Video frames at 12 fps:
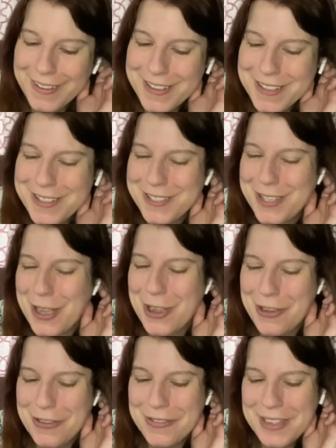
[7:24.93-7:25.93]

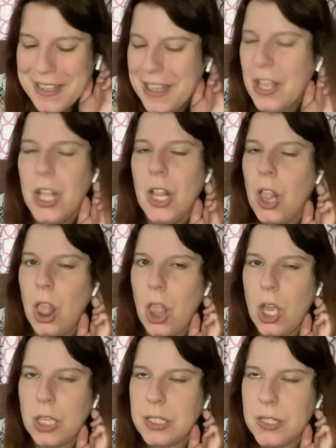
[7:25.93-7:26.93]
So
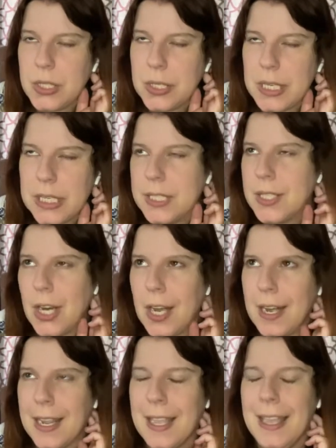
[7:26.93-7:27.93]
long story,
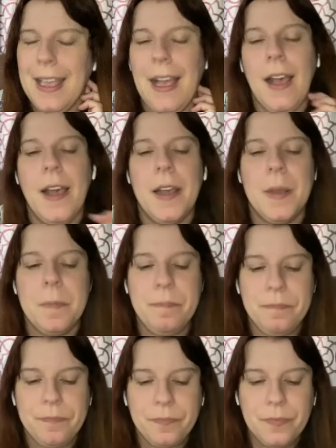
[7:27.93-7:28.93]
sorry.
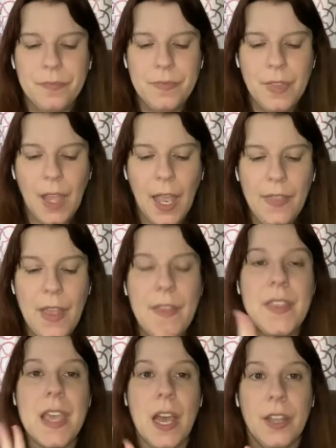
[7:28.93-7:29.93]
And then
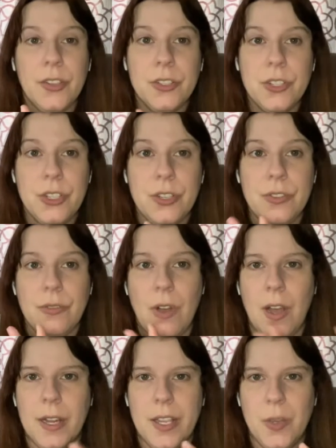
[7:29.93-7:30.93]
the other 2
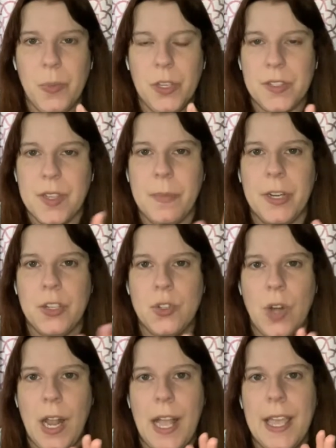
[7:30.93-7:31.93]
audiobooks I'm going to
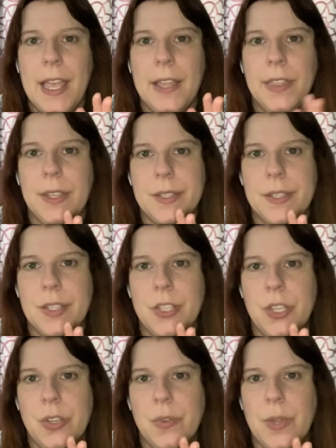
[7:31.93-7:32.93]
try and listen
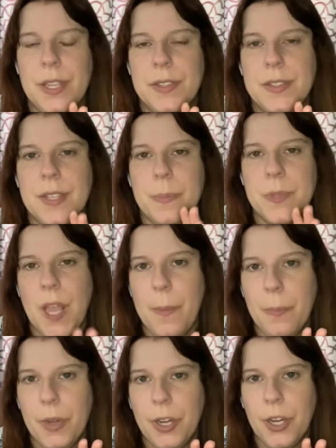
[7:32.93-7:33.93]
to in
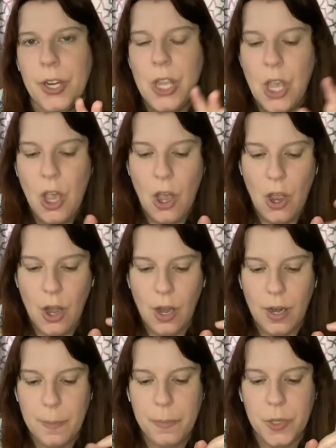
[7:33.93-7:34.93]
September
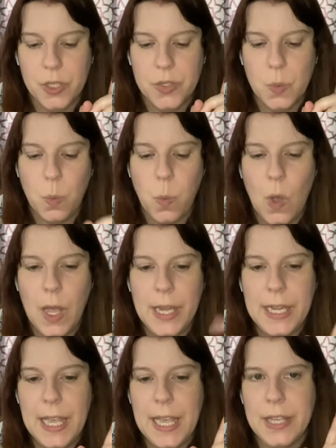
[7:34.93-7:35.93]
are books
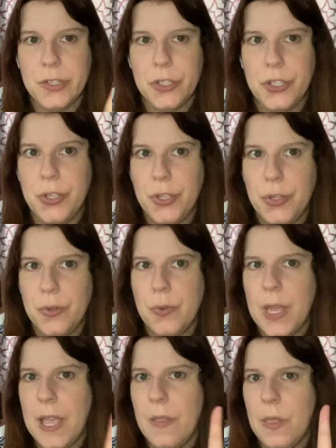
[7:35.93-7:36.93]
1 and
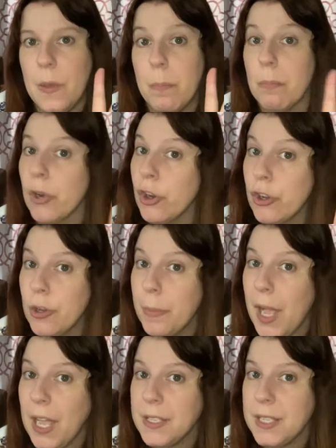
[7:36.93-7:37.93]
2 in the
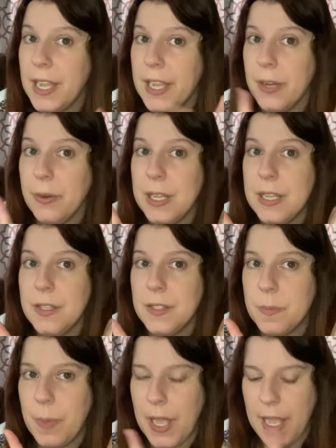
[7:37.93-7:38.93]
Murderbot Diaries
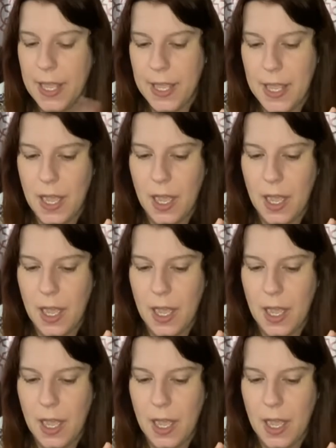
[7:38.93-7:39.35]
by,